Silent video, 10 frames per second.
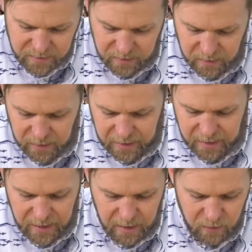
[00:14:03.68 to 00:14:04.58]
the clay
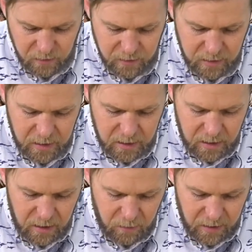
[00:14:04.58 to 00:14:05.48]
down
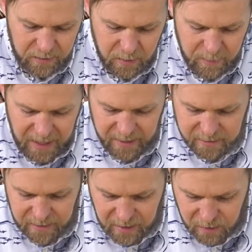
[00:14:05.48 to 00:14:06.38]
around the back
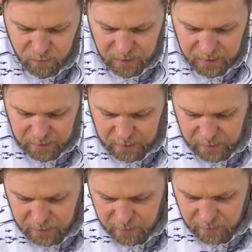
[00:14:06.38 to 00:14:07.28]
side of it,
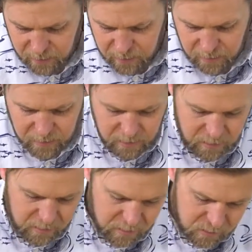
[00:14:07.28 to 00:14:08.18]

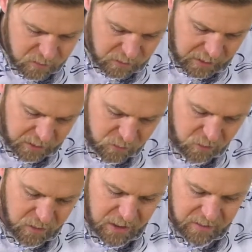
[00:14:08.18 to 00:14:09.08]
so I
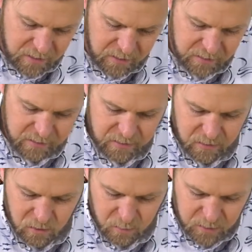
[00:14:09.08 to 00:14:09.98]
create this
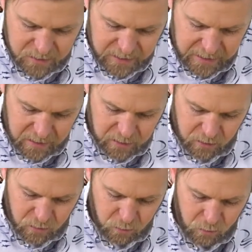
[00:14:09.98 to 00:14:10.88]
almost like a
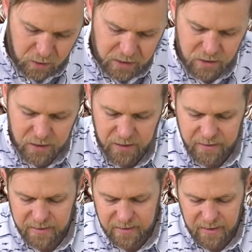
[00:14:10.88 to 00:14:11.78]
little ridge that
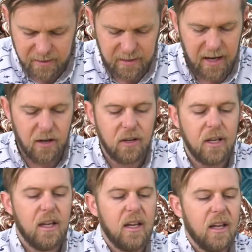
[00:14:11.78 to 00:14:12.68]
sticks out,
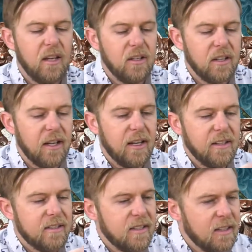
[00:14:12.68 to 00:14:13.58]
and you can kind of
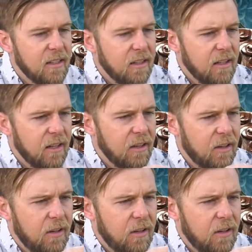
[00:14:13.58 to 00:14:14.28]
see it there,